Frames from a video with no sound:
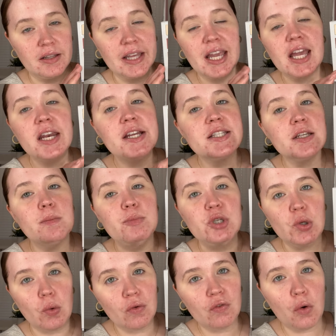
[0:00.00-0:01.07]
Like it is
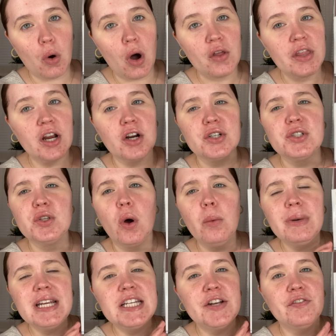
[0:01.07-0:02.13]
beautiful. There are so
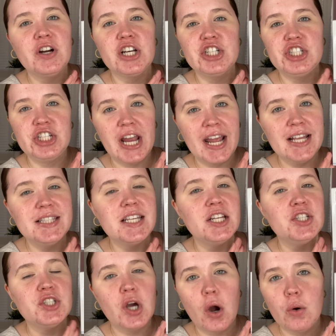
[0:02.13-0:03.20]
many different shades
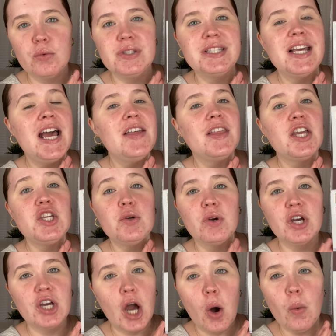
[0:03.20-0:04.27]
and tones that you
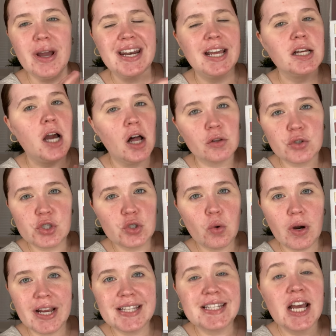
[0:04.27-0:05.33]
can go in and color
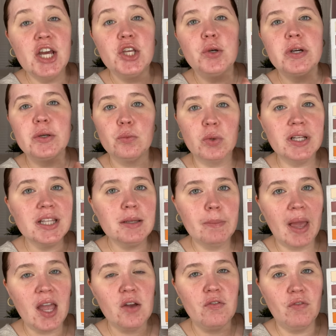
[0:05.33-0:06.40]
stories. You can really
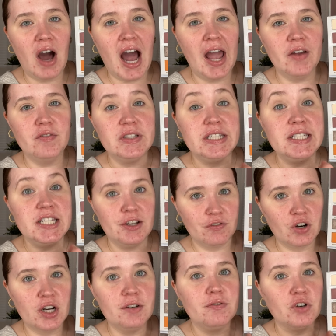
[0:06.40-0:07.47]
make five
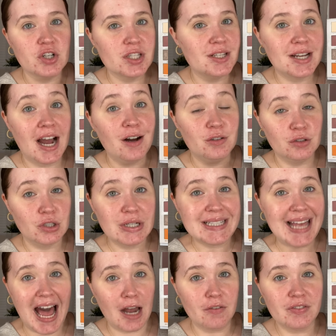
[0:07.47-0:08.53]
different versatile looks
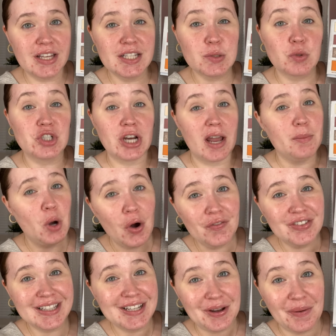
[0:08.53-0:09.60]
out of this, which I'm
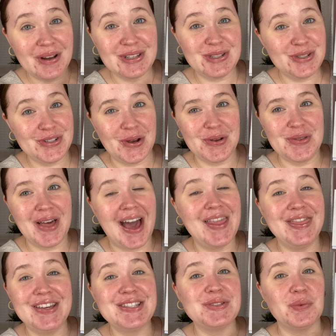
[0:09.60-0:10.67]
hopefully going to show you
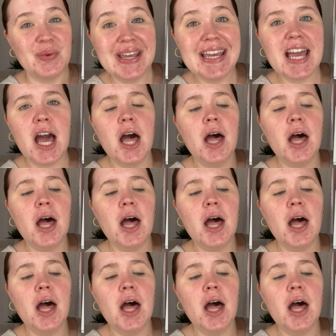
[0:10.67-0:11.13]
that this week.